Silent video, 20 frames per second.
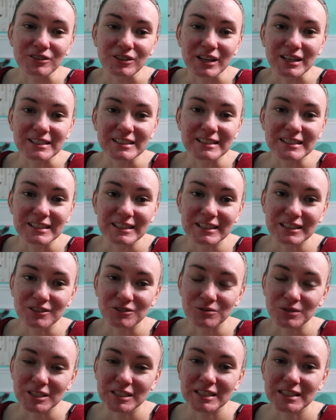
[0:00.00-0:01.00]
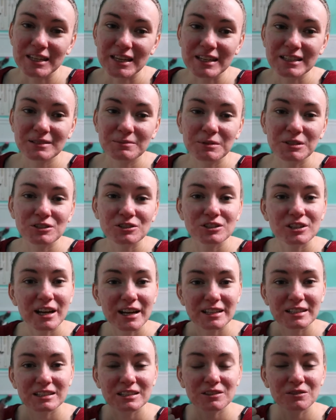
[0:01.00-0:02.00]
if you guys did enjoy today's, make sure you
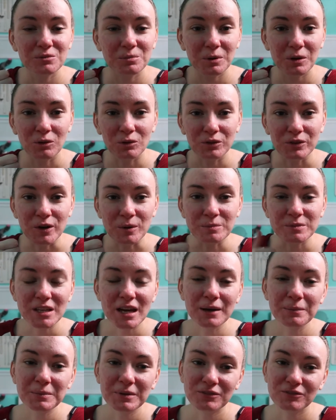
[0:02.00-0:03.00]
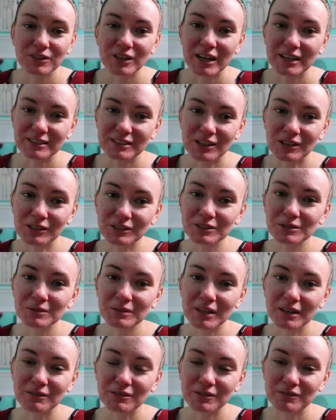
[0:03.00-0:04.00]
guys give a big old thumbs up. If you guys are new,
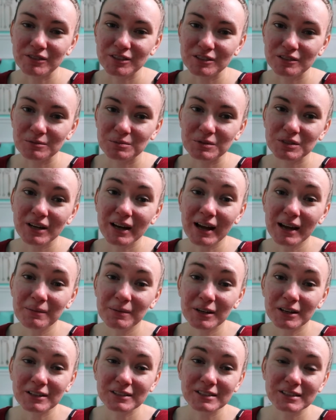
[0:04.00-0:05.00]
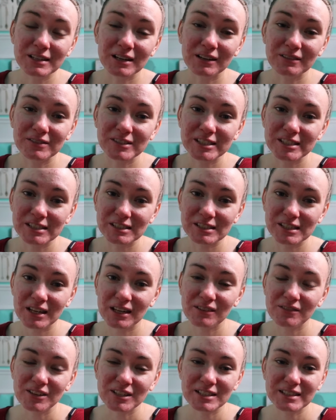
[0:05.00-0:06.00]
I'd love if you'd subscribe, and I'll see all of your
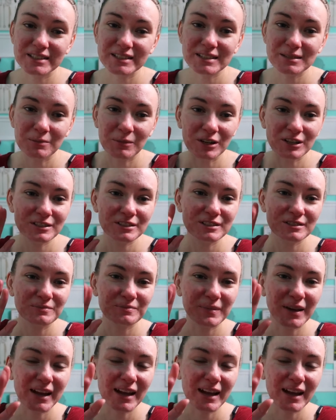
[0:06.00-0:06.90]
sunshiny faces tomorrow. So